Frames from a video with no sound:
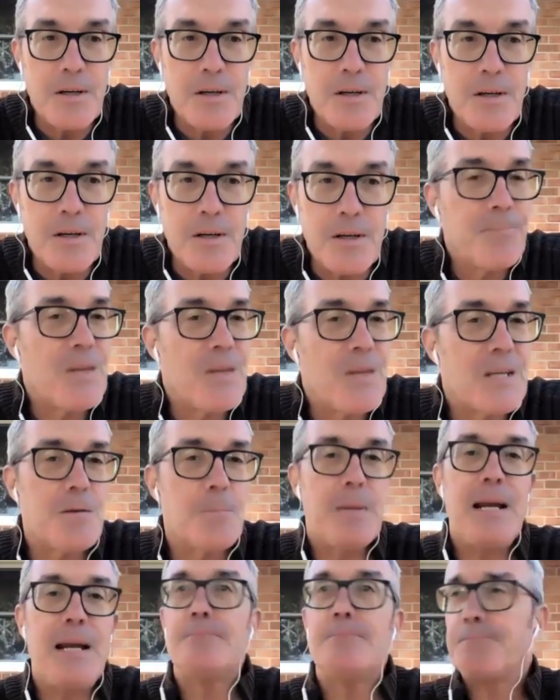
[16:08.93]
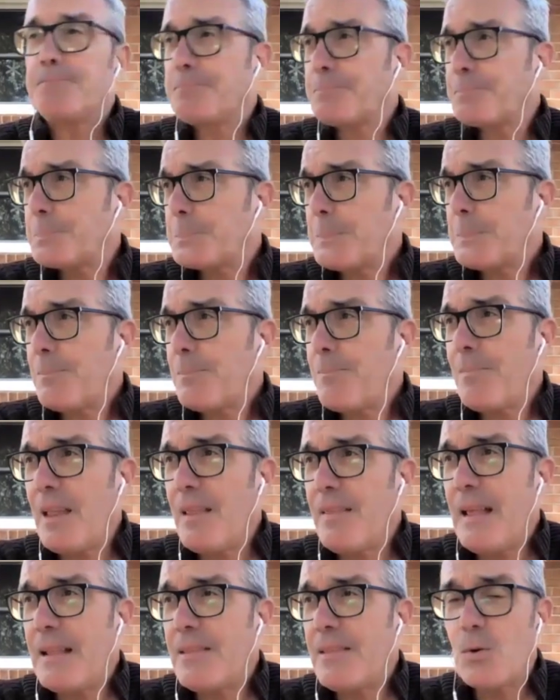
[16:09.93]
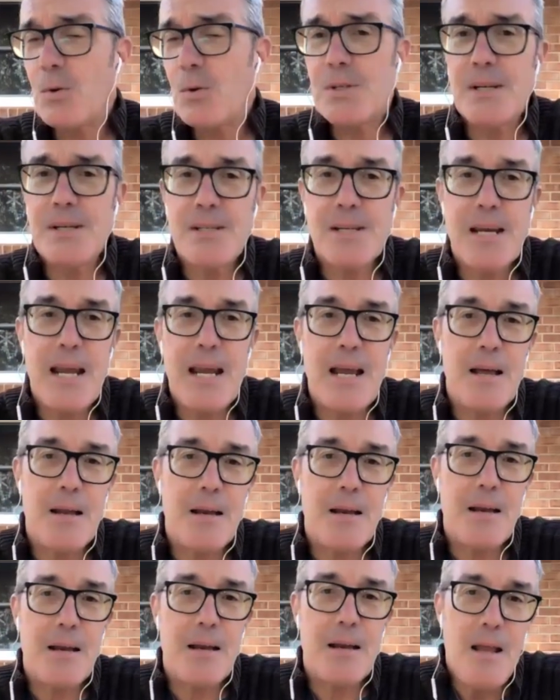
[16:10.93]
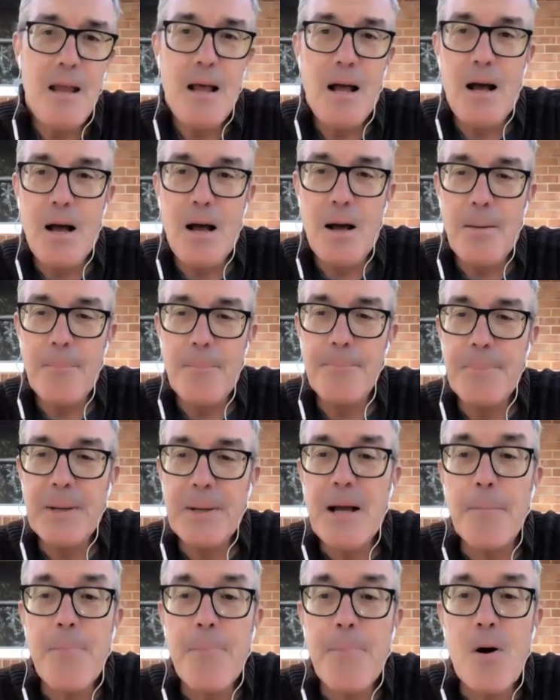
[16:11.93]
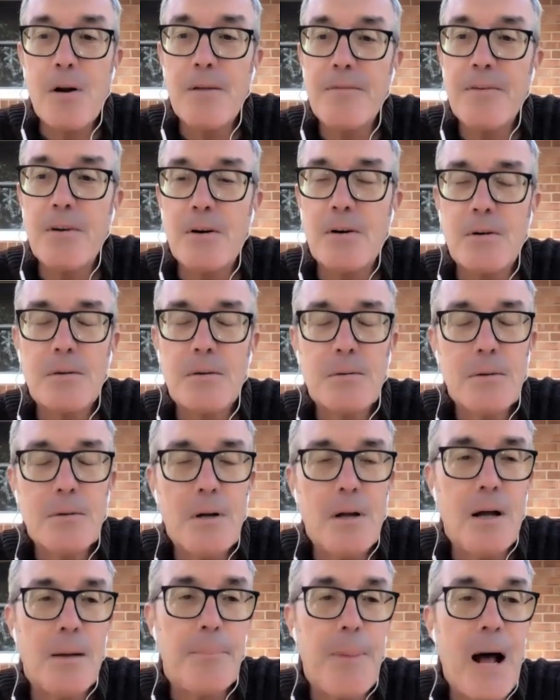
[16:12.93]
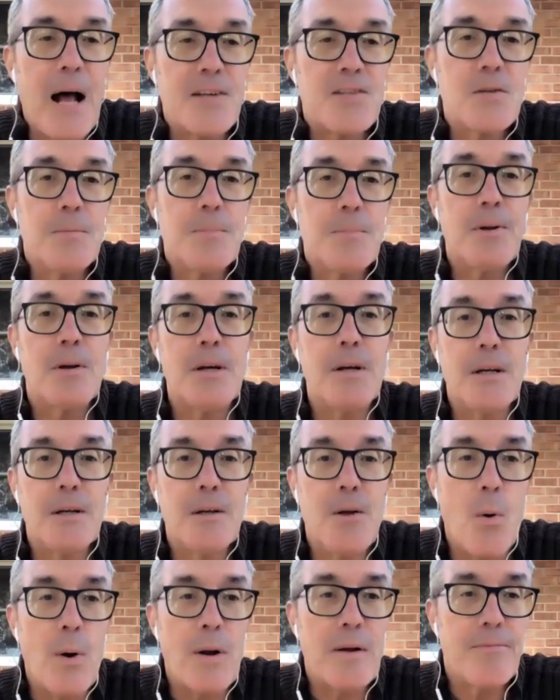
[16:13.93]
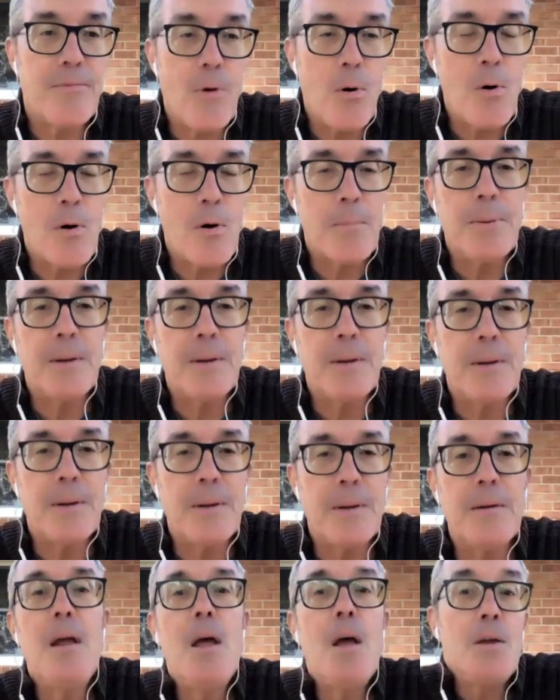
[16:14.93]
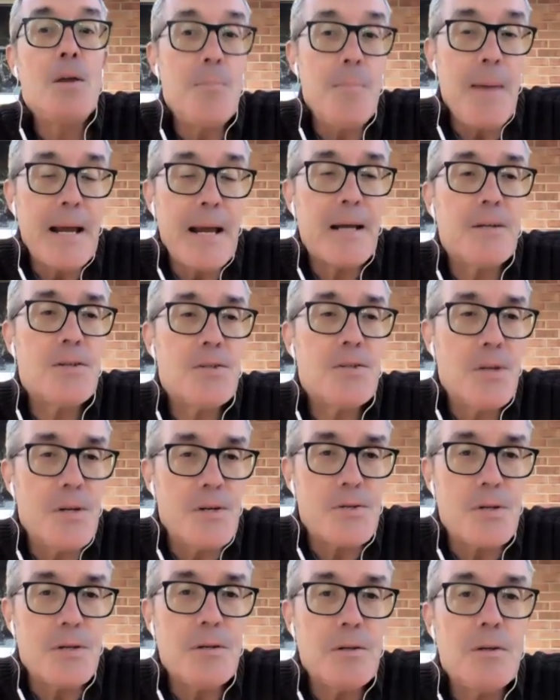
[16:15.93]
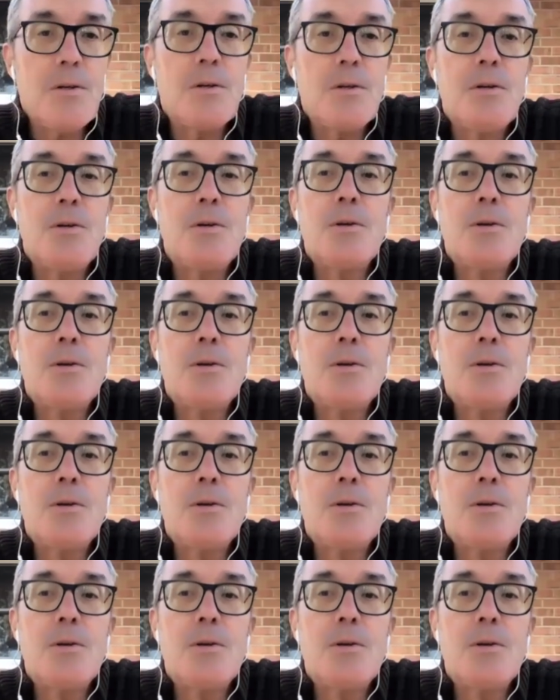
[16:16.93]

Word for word: It doesn't mean that those things can't um, become part of your uh, possibility going forward, but you make a decision,